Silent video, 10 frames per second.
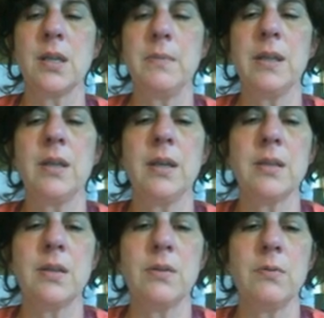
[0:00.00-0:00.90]
going to be
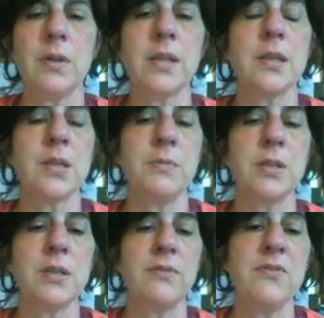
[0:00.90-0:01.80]
the
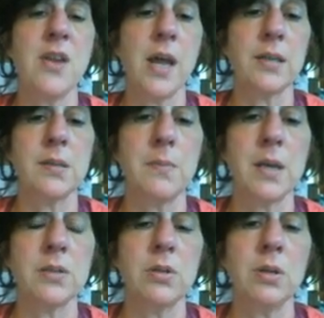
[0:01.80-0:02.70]
subject of next
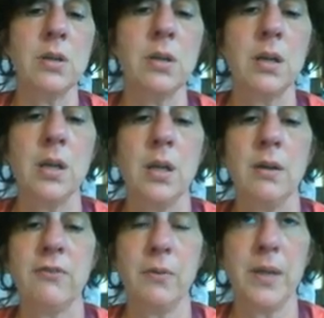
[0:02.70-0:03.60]
semester.
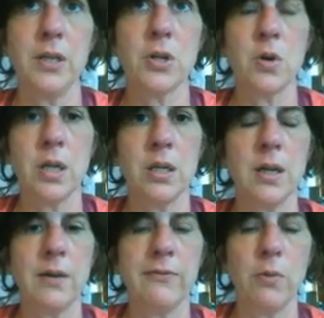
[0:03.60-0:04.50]
From endocrine
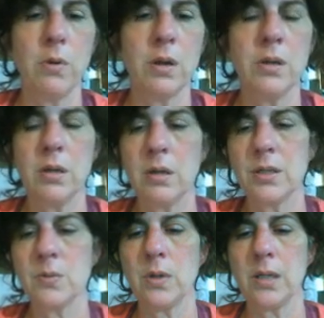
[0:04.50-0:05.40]
forward
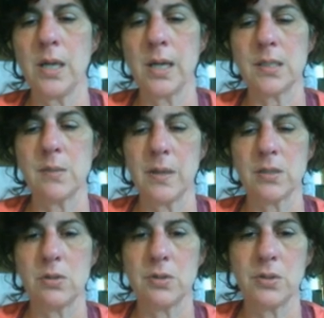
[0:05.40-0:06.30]
is really next
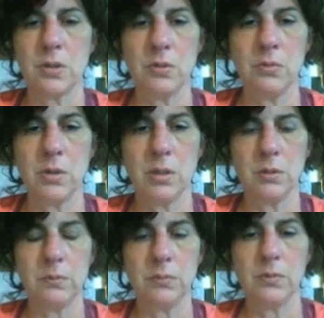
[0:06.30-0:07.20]
semester. So
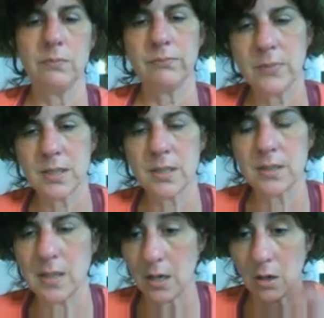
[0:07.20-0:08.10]
this
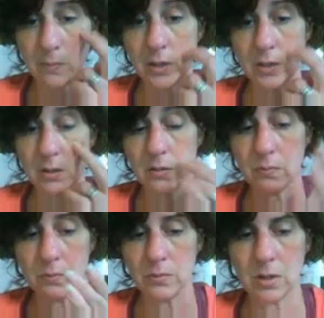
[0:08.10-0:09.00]
is there, but
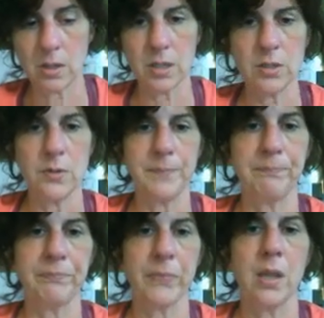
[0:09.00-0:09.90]
you're not going to do it.
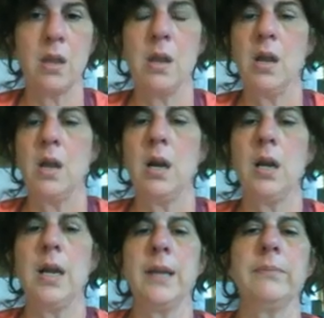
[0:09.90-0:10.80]

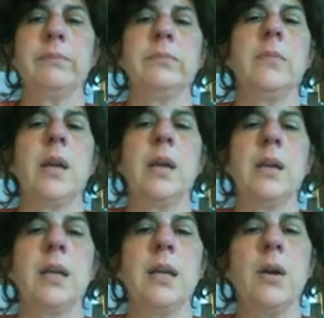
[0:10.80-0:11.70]
All right.
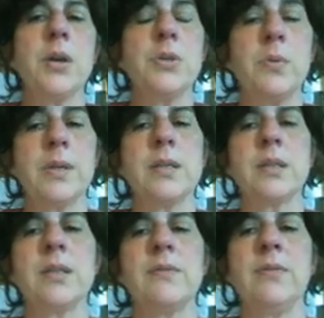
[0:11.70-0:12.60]

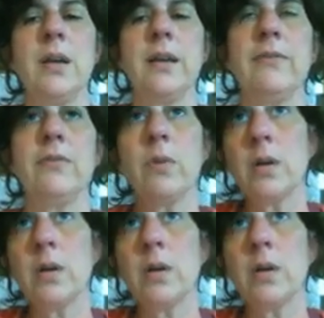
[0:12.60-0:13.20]
Characteristics of life. If we're